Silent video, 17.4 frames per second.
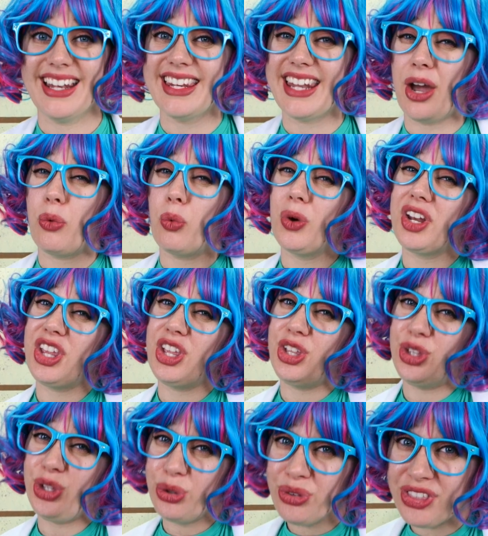Now, what do
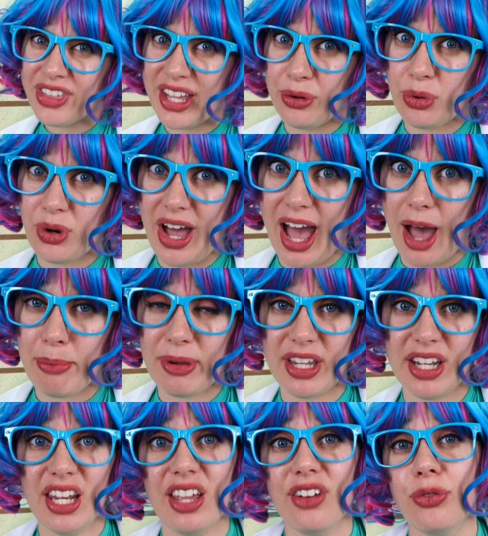you think will
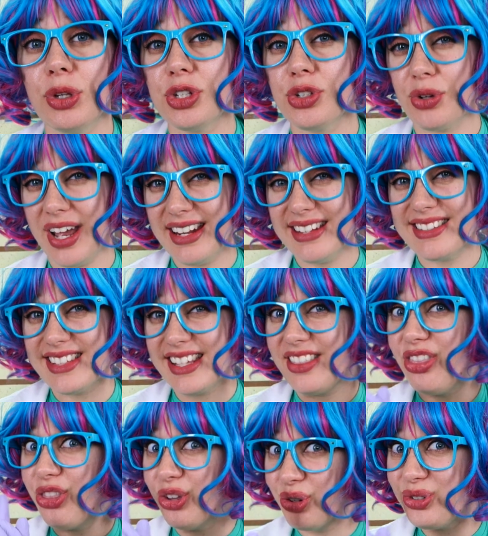happen if we try to
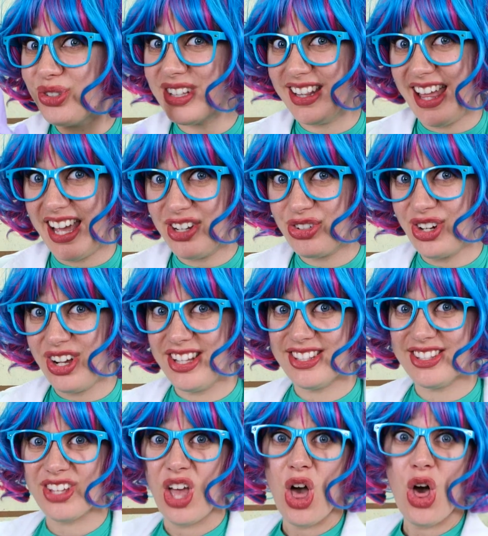send those
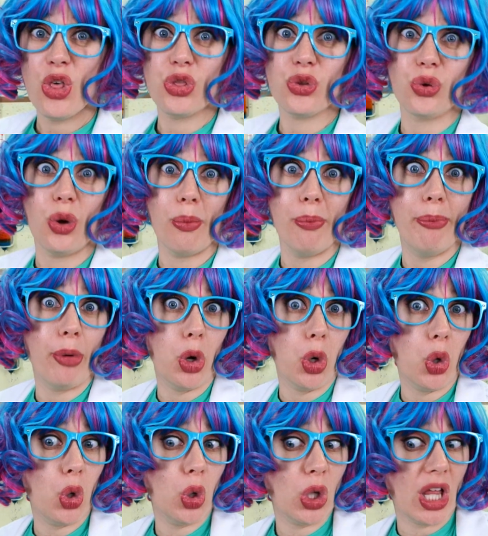electrons through a
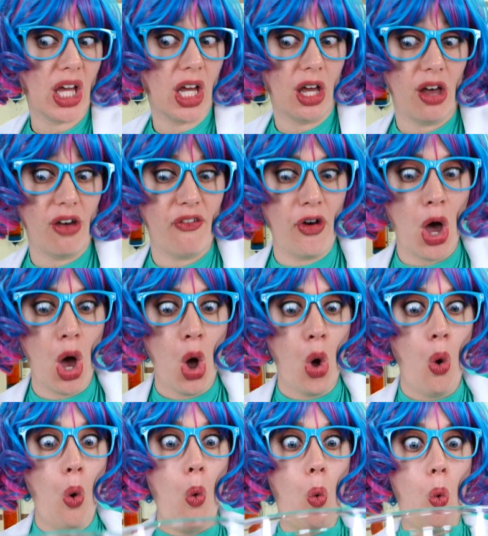bowl of